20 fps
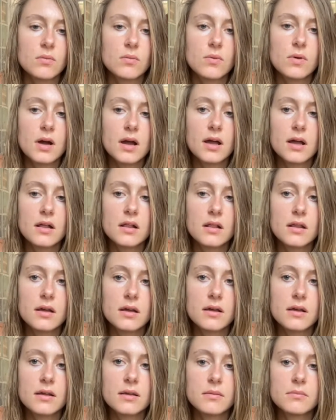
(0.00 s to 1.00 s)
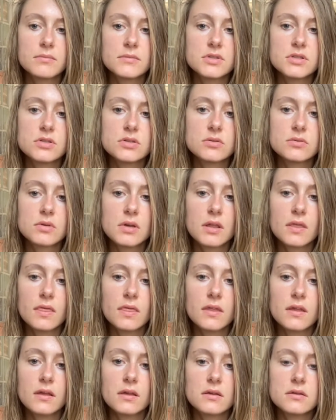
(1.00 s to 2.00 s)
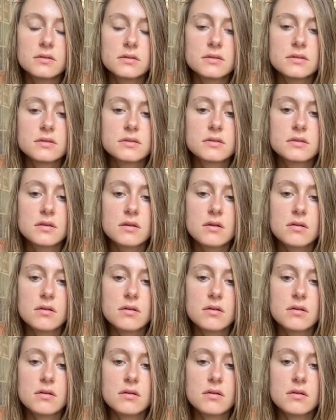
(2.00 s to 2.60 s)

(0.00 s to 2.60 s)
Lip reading: while I'm doing this.